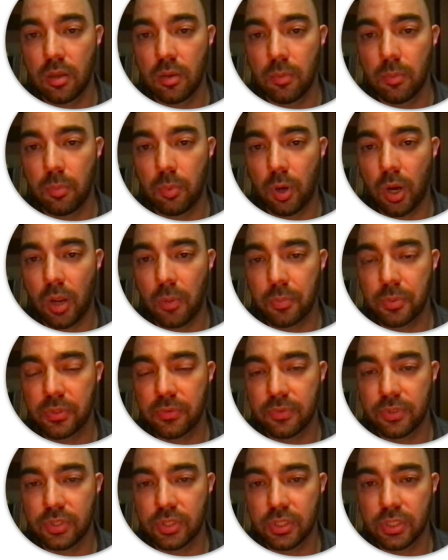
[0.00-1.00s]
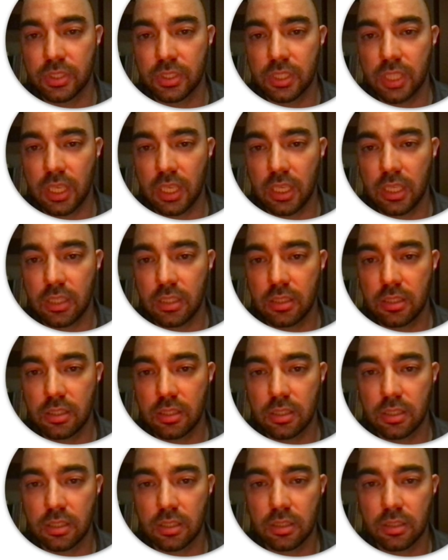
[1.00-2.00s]
Props versus
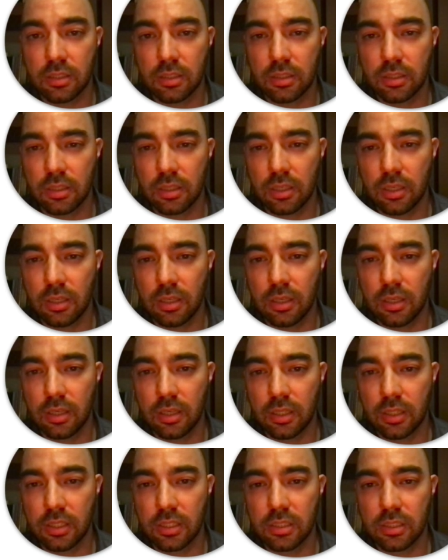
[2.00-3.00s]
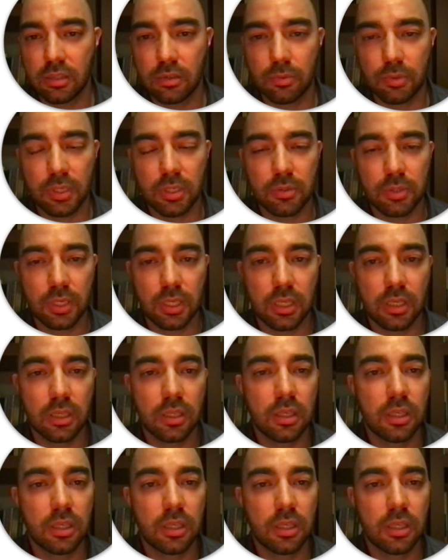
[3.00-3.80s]
state, conditional rendering,